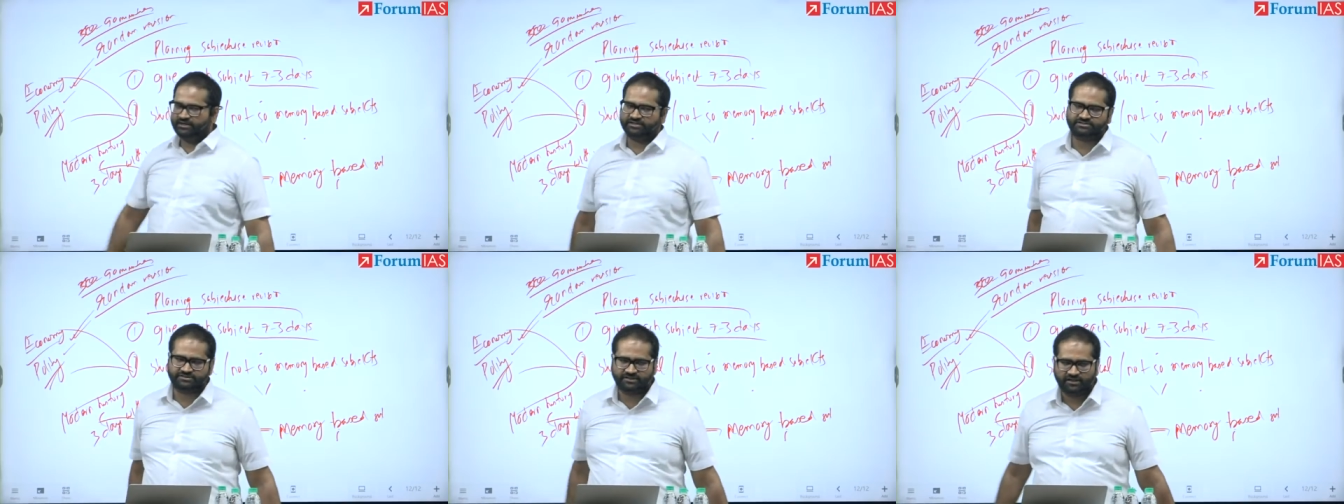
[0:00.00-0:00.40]

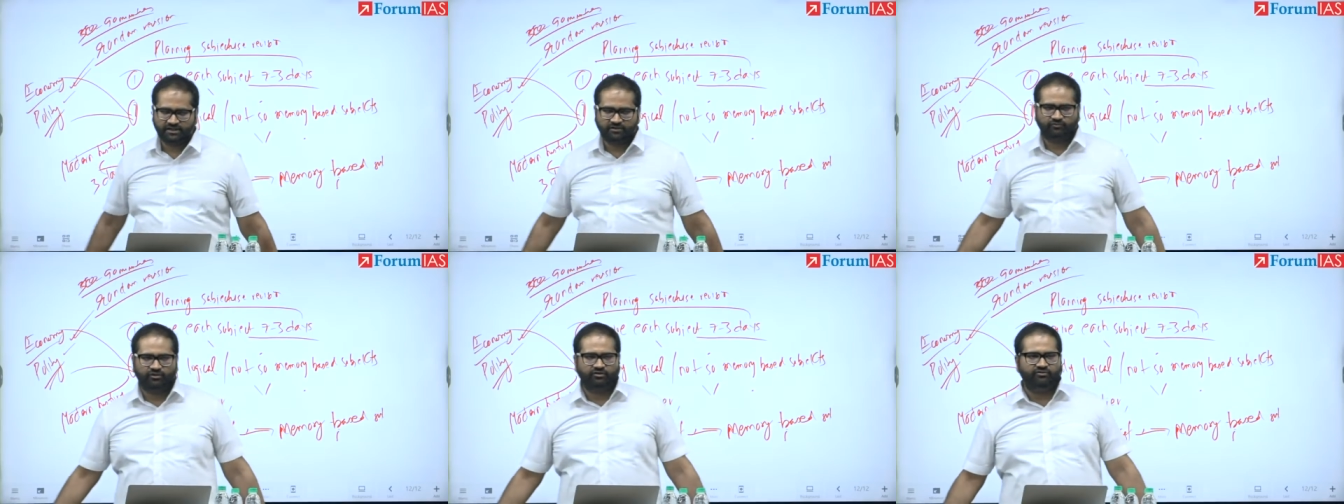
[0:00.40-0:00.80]
minutes
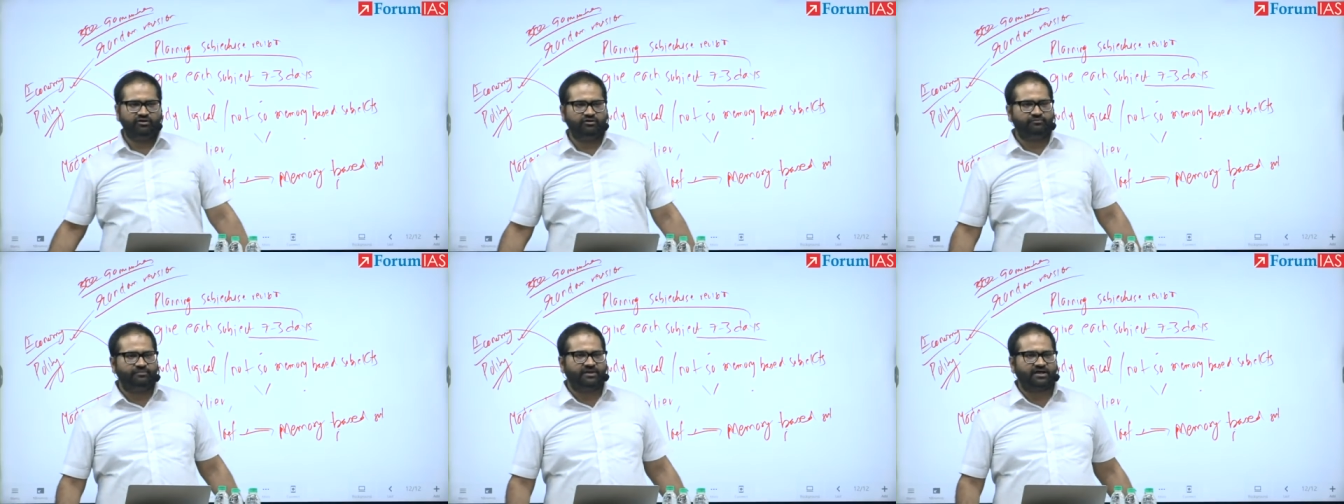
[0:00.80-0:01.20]
what will
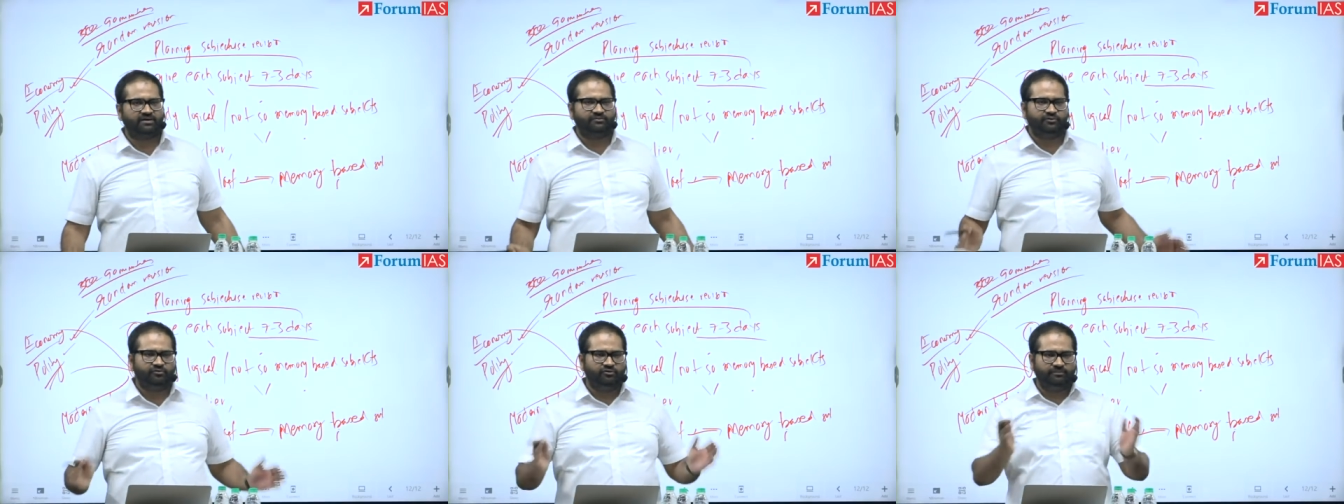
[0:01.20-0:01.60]
you pick
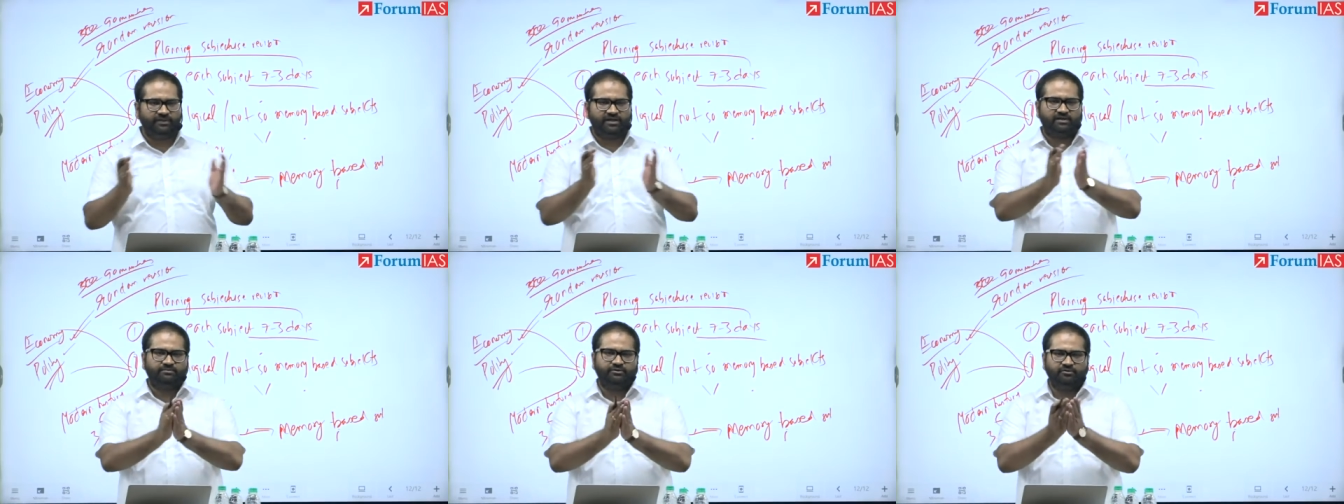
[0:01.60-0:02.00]
up you will
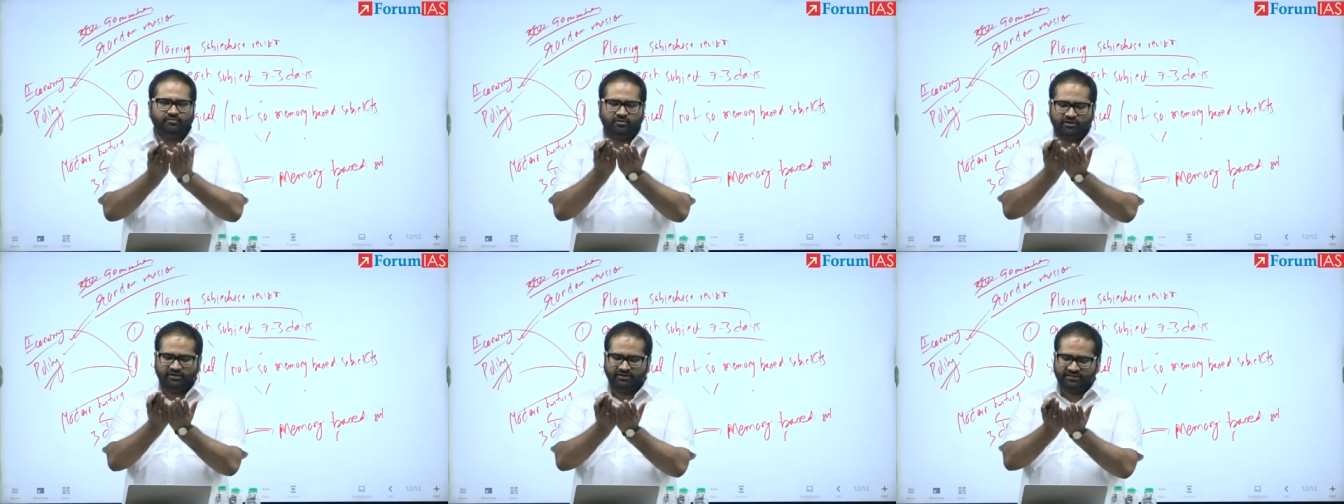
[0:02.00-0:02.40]
pick up your
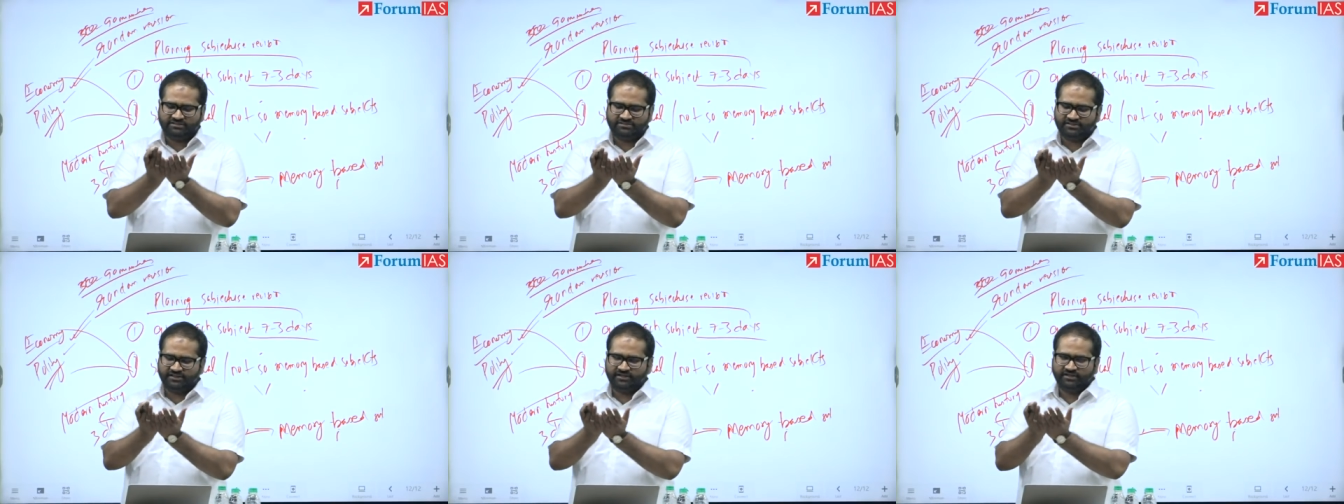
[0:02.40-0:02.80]
modern
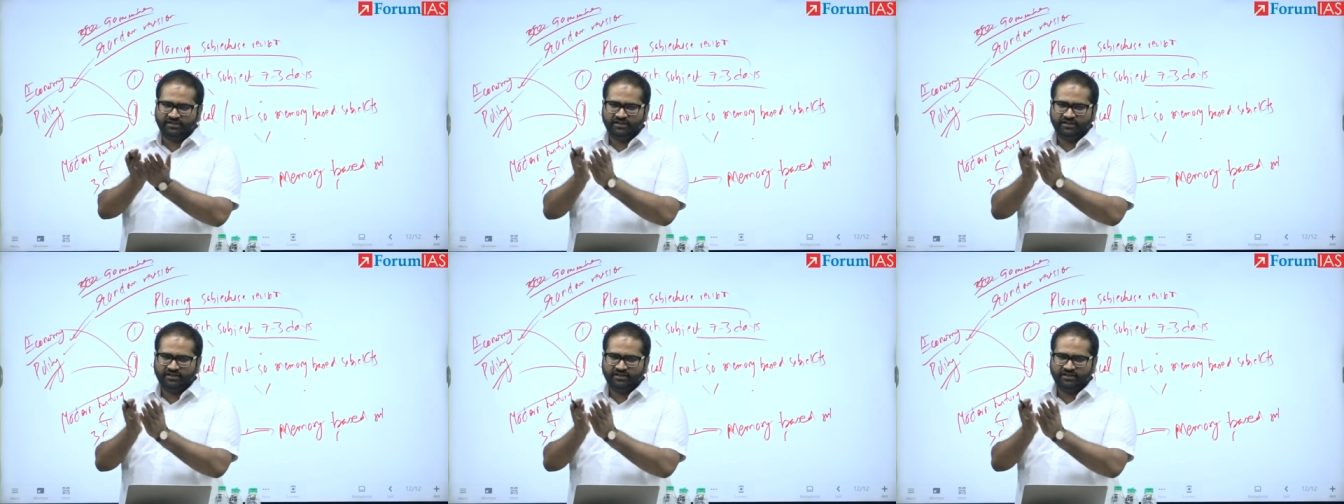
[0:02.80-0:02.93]
history